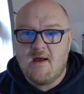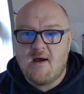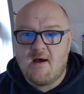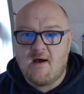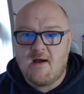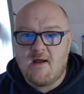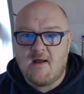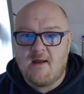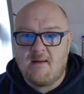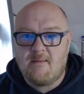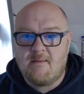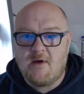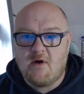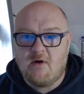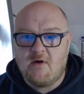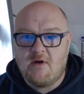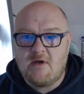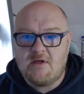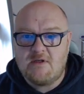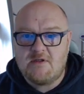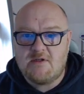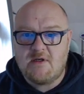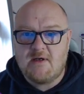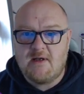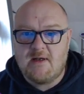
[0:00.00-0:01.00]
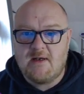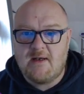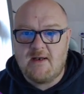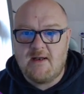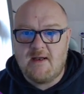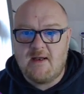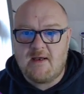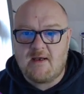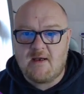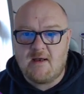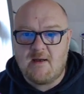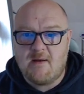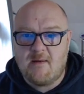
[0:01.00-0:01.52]
I am going to
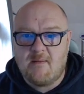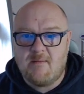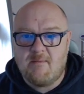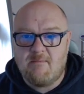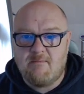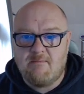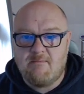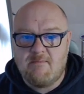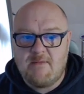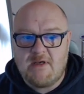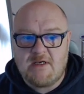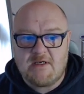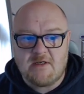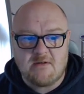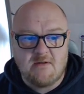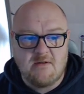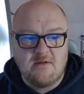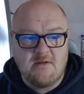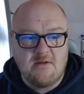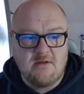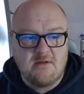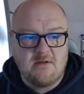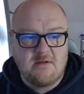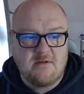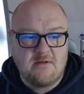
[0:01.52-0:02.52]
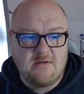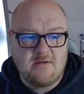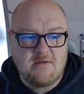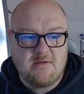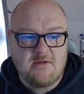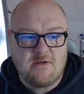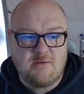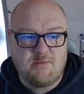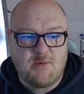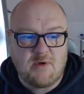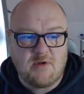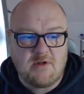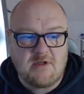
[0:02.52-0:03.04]
click Middle to
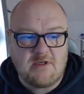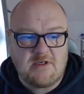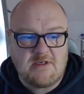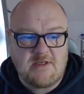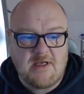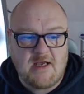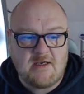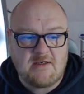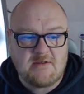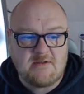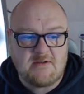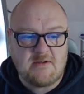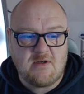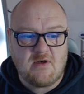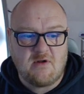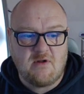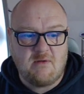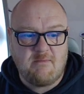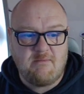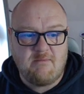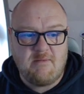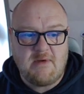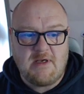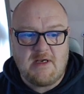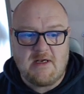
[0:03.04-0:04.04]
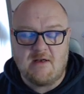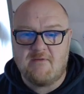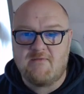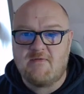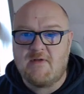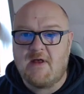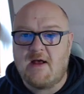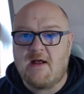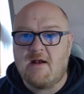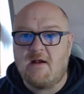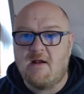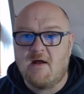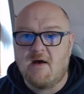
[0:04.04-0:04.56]
put the text on the middle of
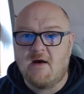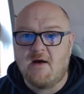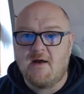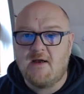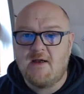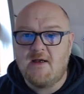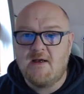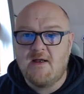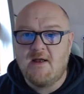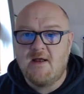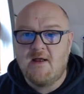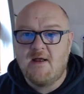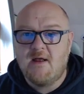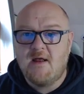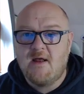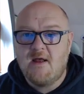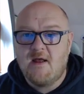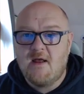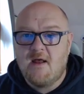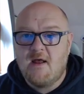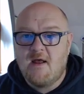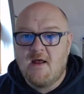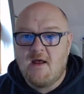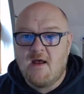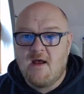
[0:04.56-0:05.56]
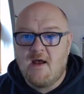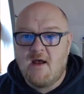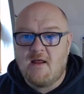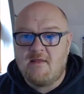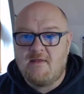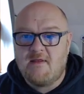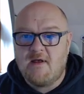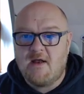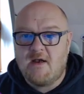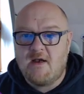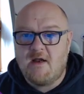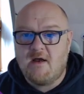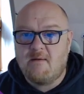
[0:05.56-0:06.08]
that line, and
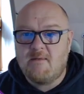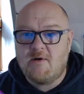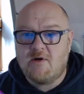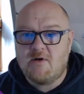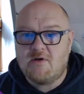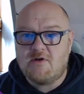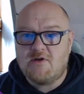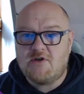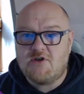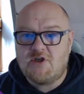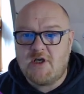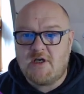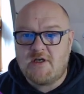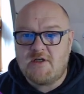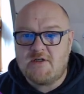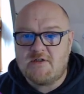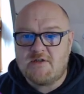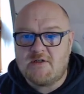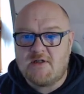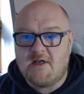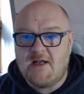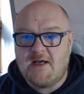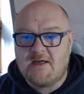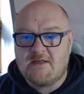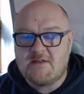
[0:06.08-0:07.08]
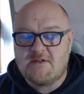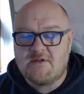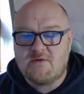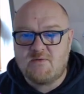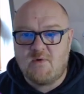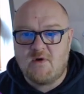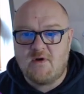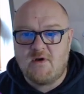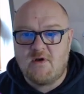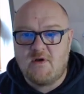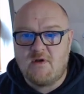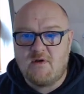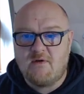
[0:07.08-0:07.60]
then I'm going to change the last
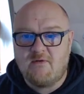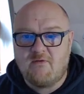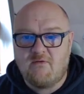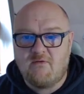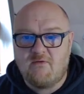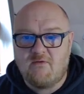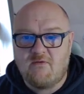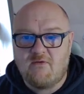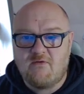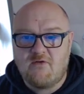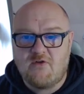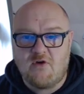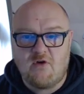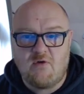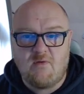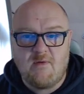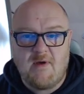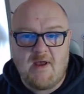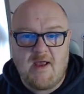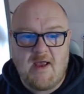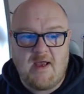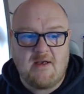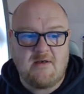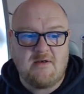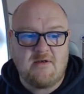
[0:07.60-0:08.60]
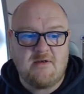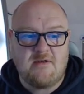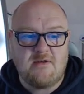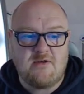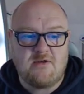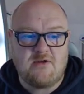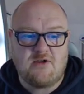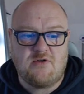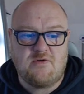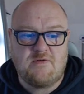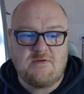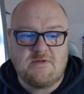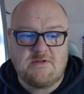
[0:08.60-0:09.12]
one to End
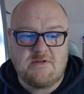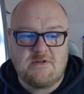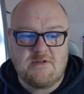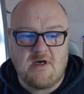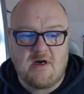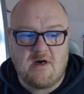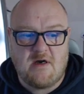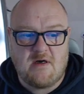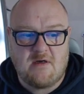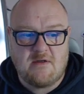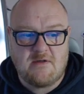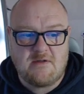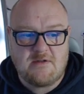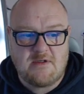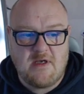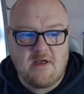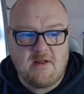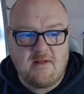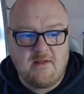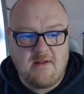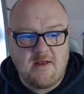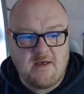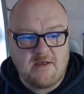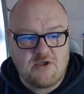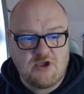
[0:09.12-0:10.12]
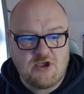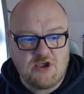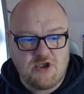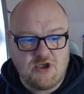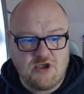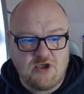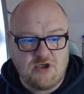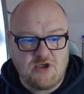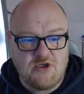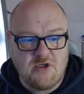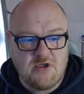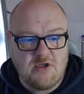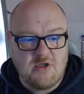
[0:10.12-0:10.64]
to Start, and that
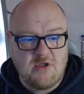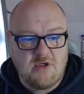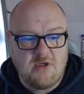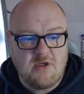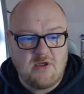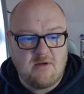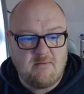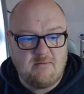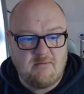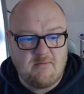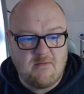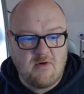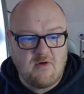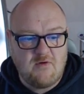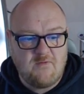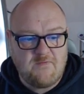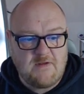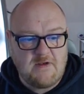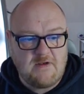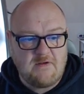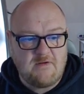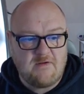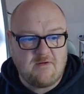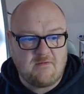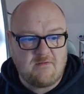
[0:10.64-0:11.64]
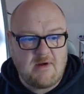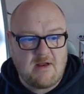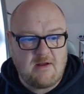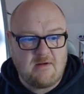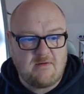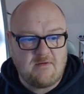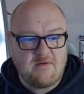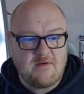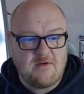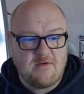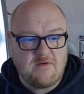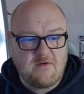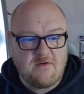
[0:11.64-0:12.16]
should move things
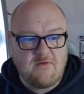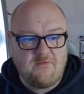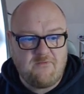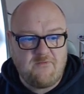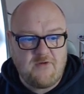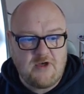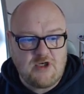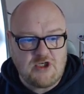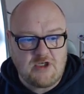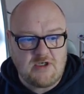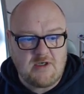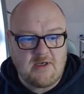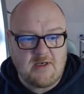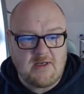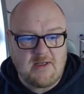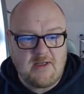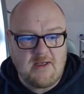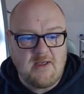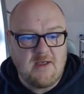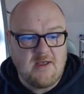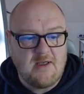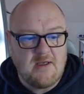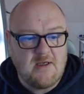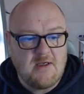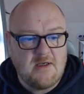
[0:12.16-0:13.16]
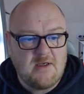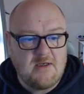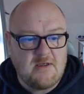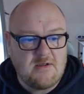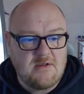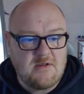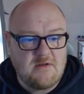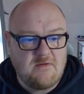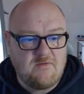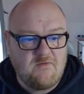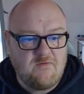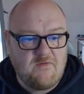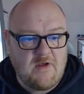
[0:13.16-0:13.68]
around sufficiently
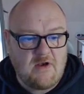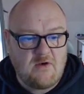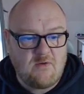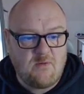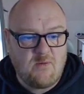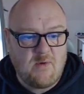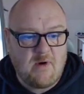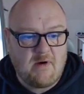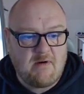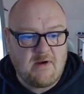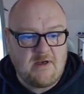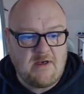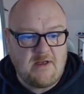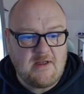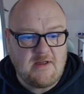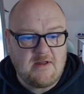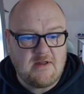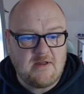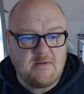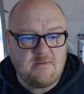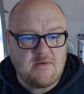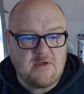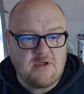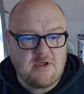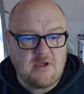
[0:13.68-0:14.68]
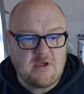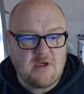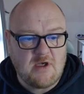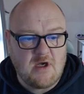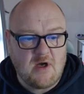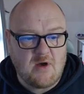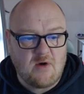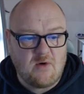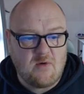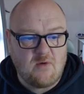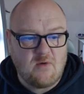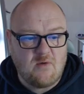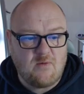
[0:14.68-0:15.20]
to fit where I need them to
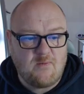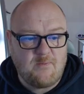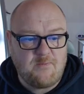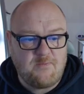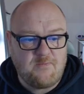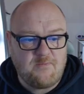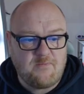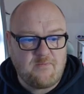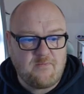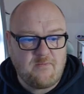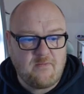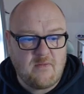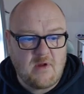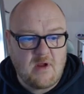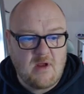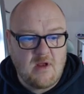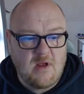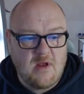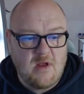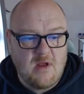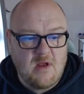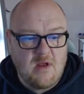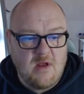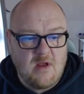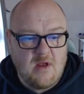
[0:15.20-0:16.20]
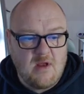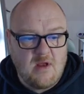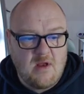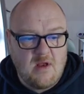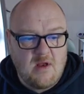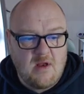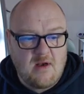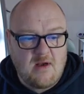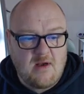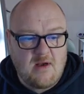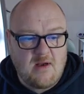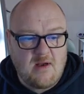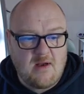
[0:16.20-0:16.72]
go.
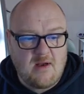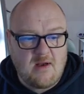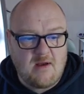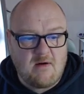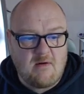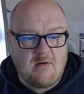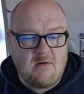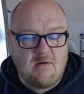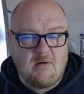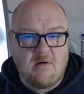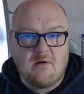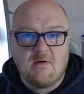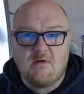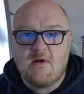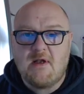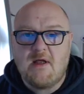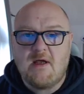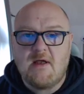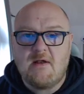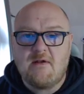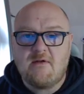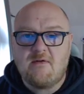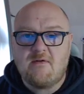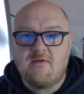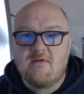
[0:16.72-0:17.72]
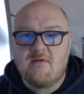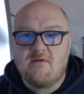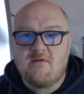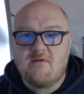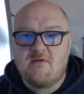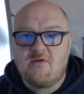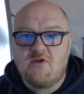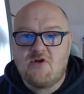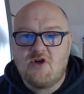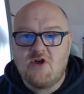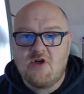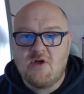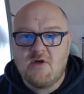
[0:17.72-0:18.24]
Now let's
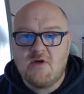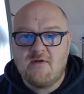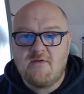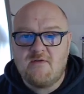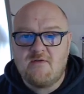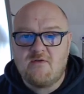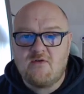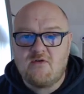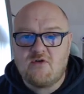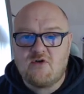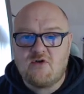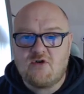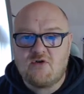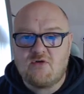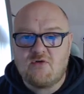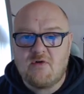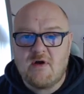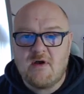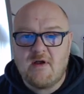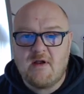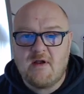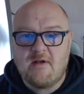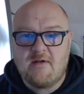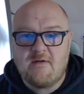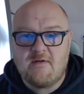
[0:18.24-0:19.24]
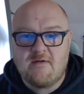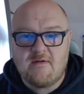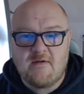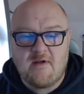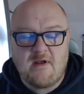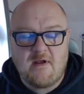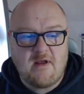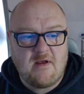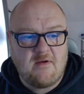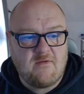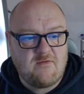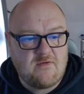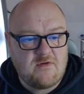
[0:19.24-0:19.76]
just try and see
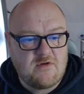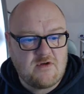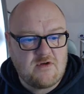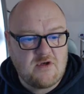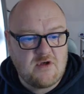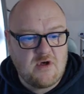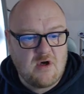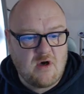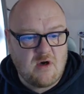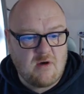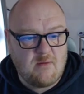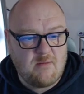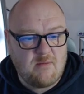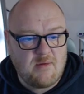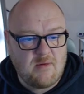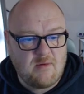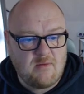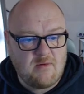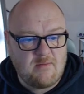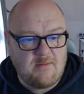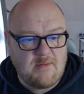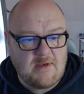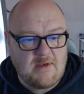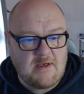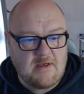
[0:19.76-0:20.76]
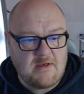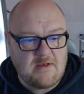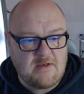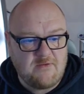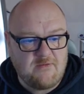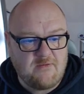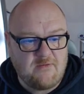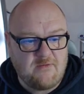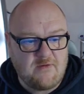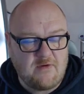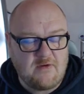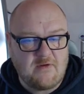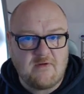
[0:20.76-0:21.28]
if top will make a
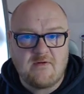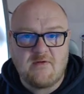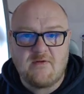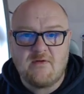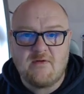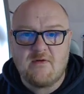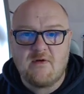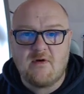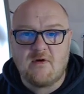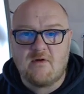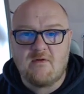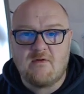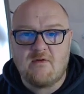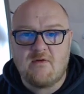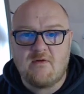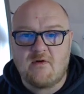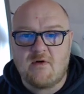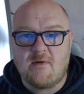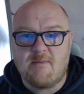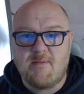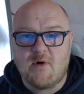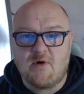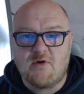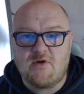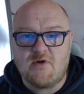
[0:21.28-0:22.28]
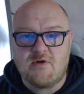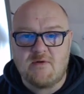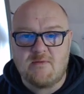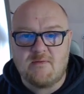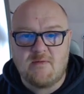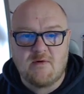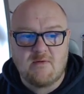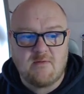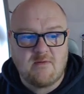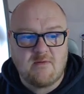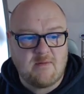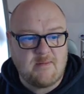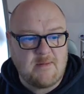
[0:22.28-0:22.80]
difference. Bottom
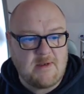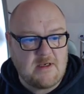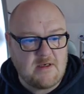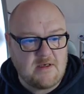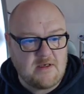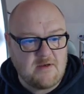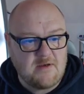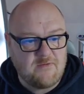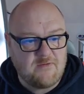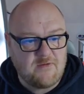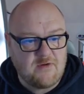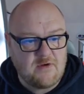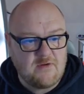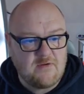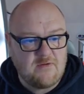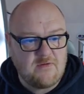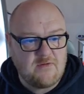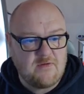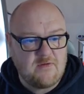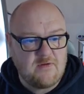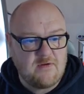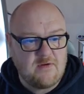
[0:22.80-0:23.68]
will make a difference.